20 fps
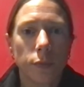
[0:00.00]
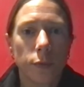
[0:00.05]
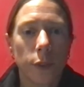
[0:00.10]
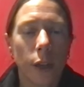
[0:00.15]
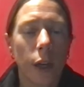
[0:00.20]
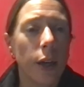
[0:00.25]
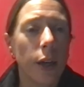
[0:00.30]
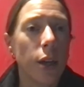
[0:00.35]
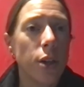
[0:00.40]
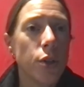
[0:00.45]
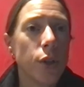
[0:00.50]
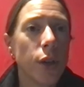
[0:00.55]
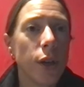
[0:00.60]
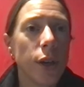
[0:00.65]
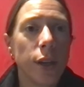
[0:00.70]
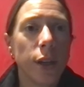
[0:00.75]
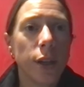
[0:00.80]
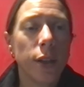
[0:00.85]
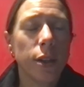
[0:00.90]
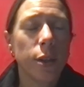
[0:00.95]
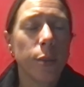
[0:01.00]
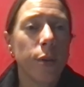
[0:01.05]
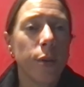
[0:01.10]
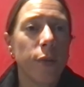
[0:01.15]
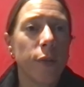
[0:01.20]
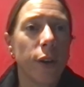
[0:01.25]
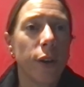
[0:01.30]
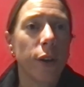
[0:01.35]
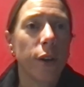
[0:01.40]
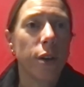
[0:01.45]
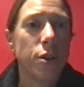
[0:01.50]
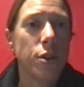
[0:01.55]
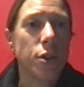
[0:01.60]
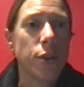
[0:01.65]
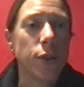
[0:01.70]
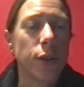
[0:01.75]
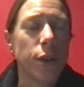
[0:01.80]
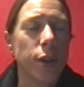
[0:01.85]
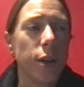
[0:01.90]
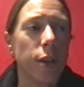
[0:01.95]
And I try to get a little bit of art
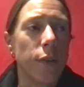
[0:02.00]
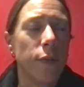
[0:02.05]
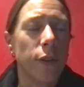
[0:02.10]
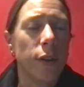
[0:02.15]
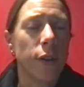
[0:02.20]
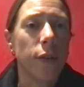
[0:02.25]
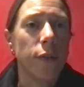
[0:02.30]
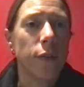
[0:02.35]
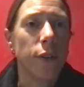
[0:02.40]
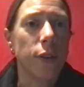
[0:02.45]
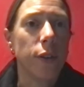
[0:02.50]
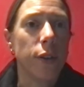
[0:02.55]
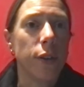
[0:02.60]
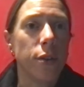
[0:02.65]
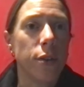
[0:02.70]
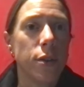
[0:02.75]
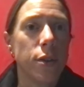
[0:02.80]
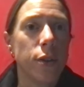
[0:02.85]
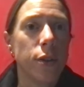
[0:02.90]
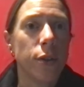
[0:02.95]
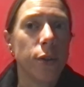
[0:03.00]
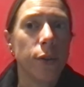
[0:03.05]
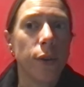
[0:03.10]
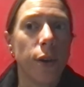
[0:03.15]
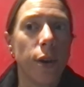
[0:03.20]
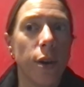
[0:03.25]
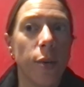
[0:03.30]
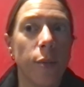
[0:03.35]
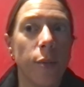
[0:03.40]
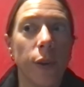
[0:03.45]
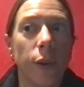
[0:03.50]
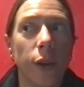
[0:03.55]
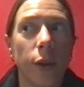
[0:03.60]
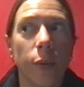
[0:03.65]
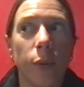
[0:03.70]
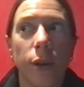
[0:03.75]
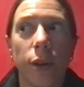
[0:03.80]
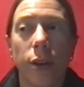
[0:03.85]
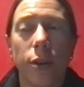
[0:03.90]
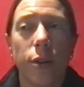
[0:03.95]
history involved in there too. Like
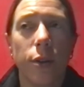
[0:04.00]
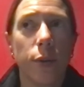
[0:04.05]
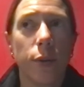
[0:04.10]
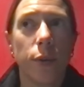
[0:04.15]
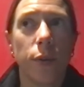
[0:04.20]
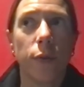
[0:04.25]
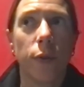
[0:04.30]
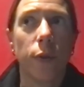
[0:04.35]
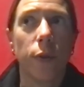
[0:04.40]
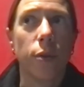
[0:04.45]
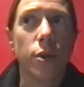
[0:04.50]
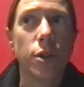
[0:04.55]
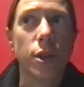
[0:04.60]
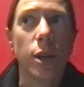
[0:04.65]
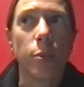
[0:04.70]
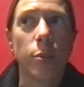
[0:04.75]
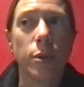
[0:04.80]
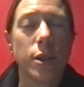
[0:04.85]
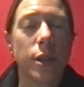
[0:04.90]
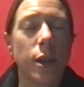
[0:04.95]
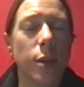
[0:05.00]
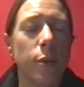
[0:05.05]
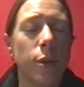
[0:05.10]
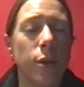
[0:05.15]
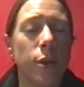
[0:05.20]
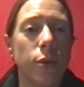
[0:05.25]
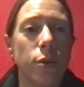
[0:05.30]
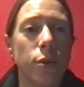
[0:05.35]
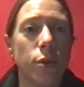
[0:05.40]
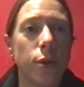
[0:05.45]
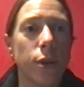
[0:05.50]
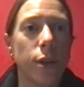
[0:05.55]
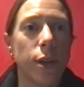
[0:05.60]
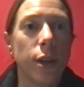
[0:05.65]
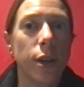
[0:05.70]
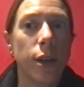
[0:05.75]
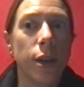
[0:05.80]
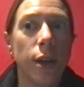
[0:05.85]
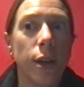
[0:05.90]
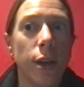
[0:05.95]
we do a Photoshop assignment
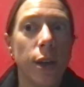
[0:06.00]
usually.